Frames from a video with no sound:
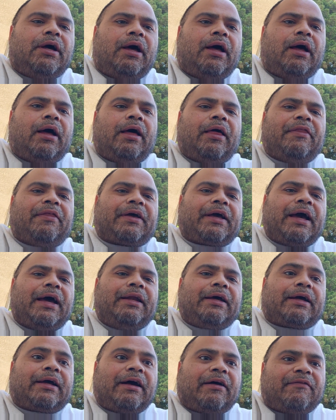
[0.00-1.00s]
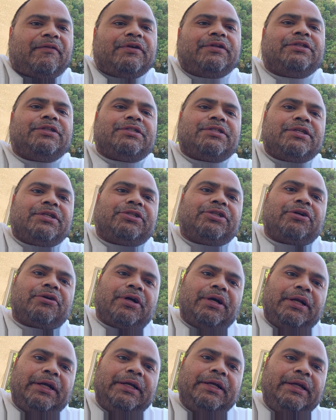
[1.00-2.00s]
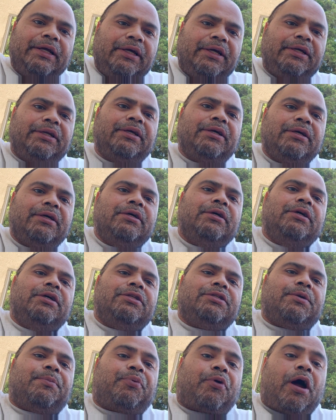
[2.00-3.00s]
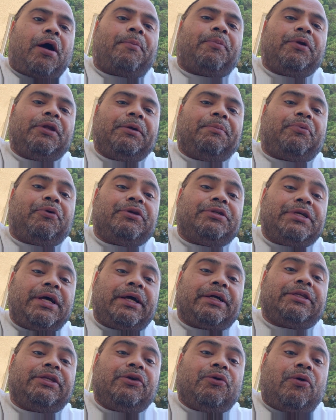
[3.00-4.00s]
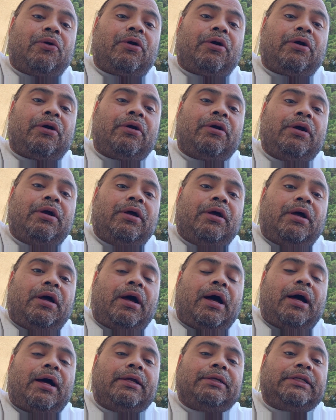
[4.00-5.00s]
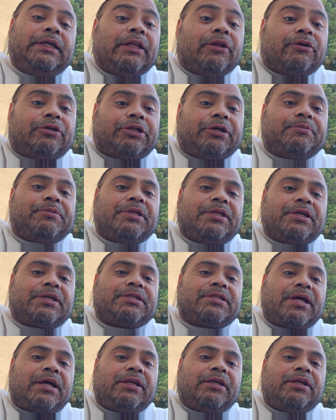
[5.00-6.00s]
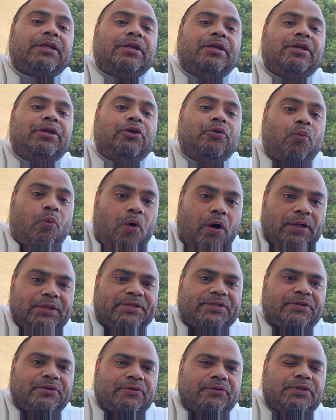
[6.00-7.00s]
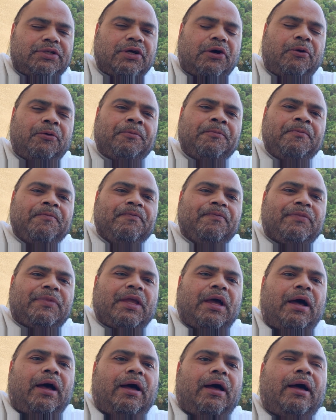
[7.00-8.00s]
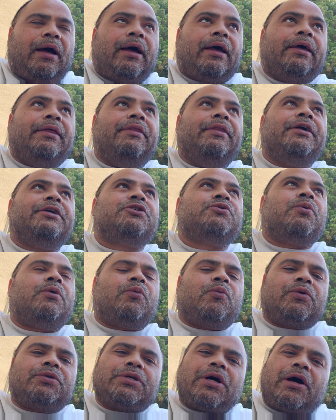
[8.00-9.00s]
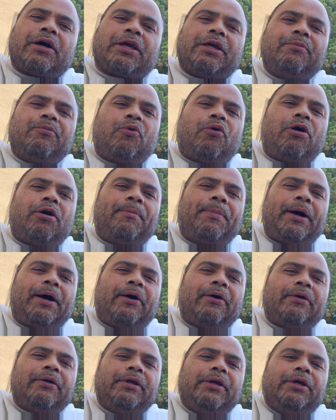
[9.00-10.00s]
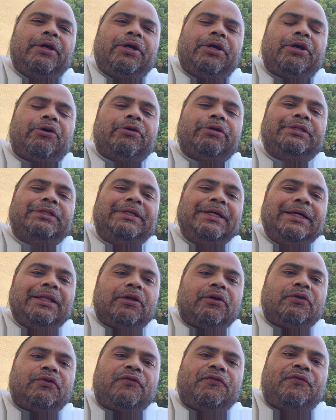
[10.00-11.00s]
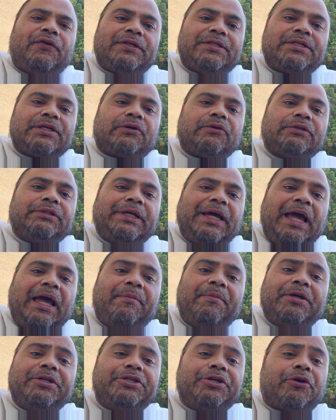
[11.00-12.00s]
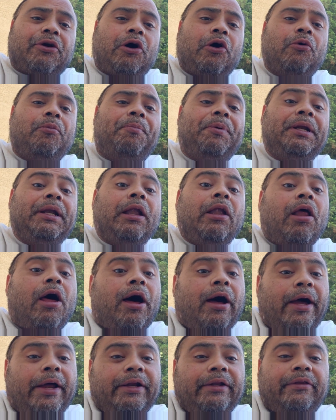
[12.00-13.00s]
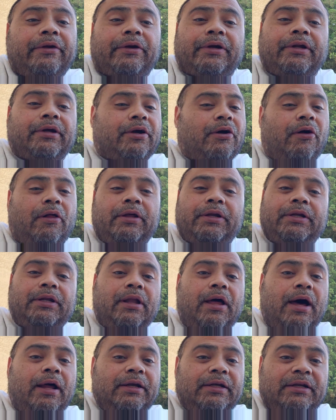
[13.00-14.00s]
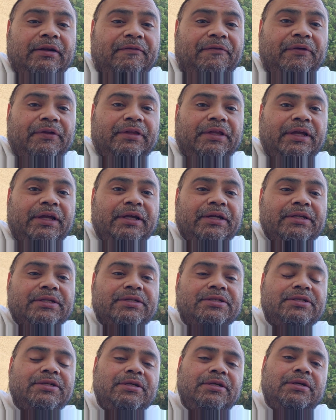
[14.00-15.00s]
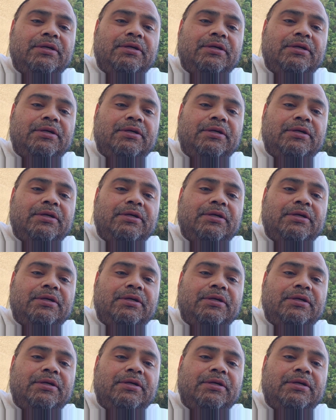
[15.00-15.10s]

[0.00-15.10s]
the kind of coverages that you're going to need to properly protect your dealership to the extent you want to. So in this one, we're talking more about your dealer's physical damage, your open lot. They're going to call it a lot of different things.